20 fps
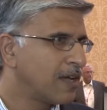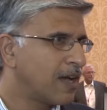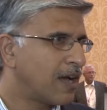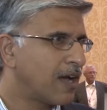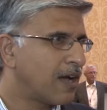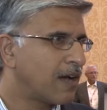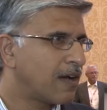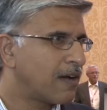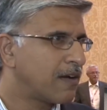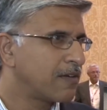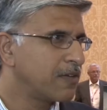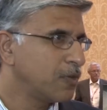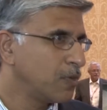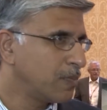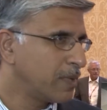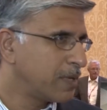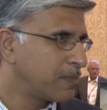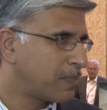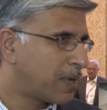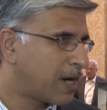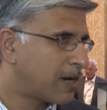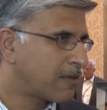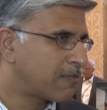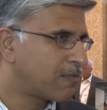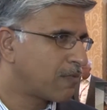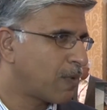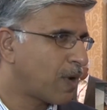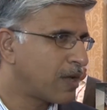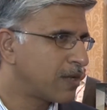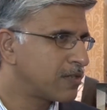Uh, you've been part of
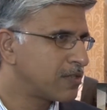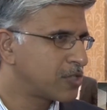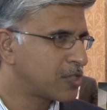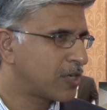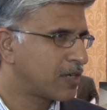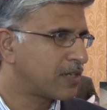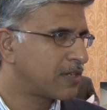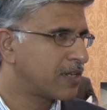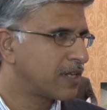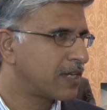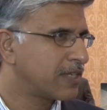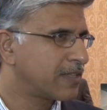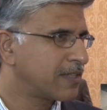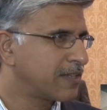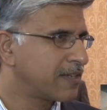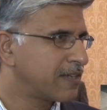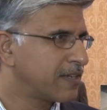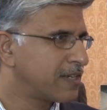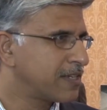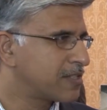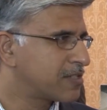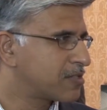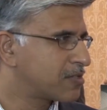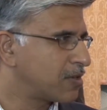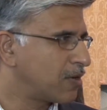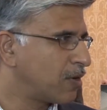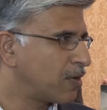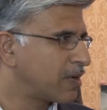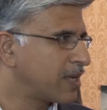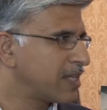one, John, I think, is
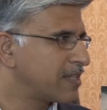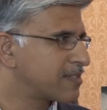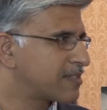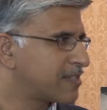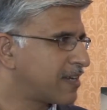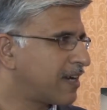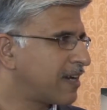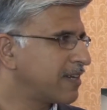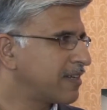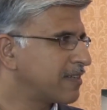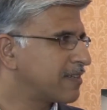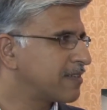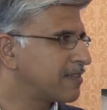to look inside